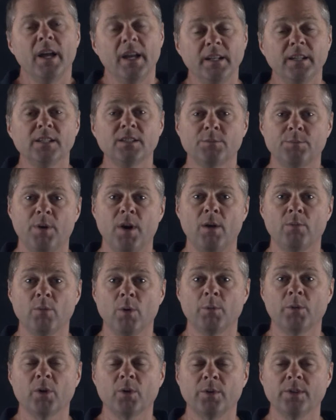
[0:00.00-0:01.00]
In this problem,
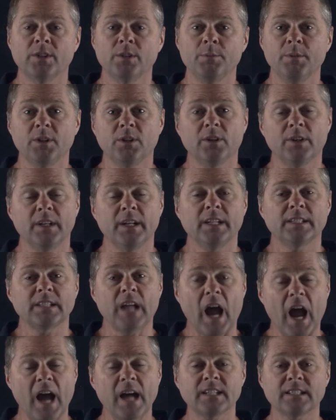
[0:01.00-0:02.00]
what we're going to be looking at is
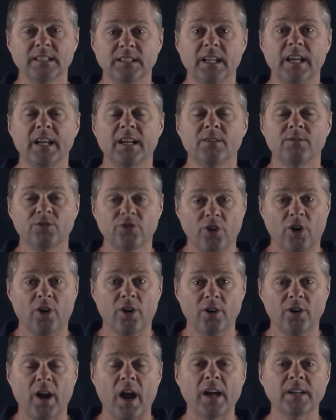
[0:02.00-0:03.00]

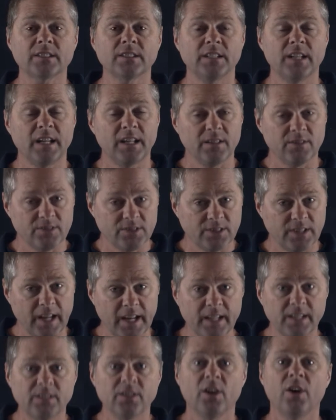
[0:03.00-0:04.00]
oxidative
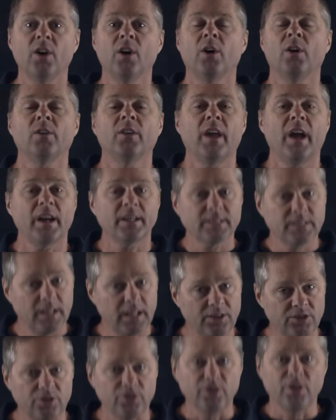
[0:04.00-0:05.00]
state, the
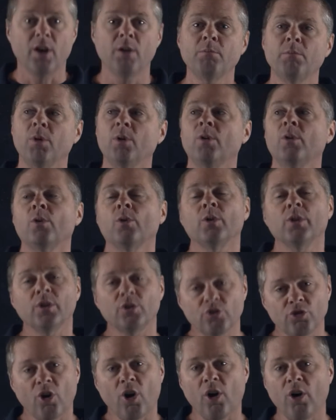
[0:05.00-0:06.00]
oxidation number, or
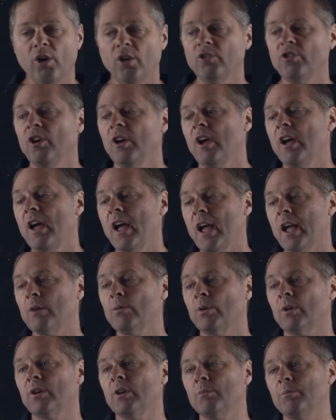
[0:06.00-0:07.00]
the charge,
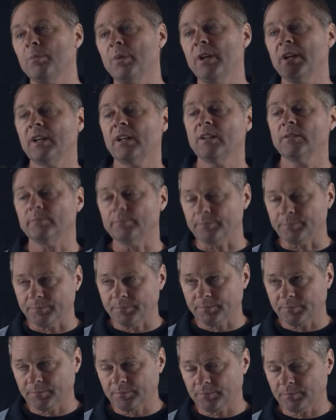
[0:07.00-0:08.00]
and we're going to pick
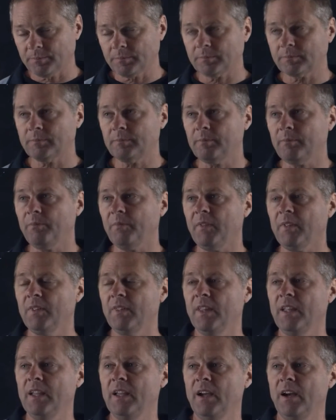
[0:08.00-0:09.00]

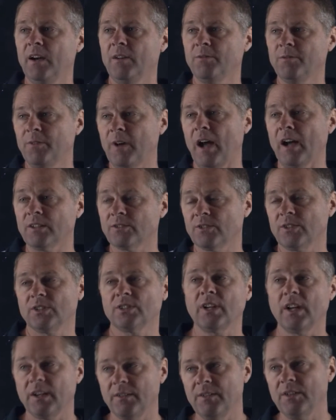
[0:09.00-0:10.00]
the
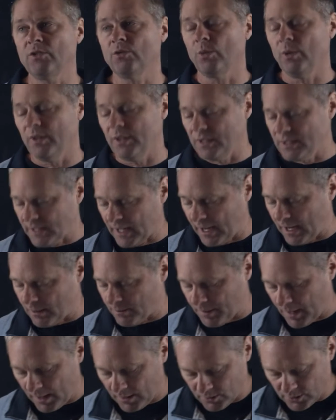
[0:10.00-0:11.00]
phosphorus out of each one of these
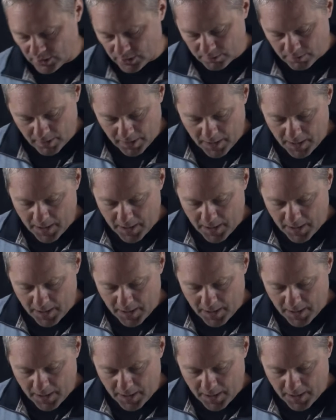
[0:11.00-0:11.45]
compounds.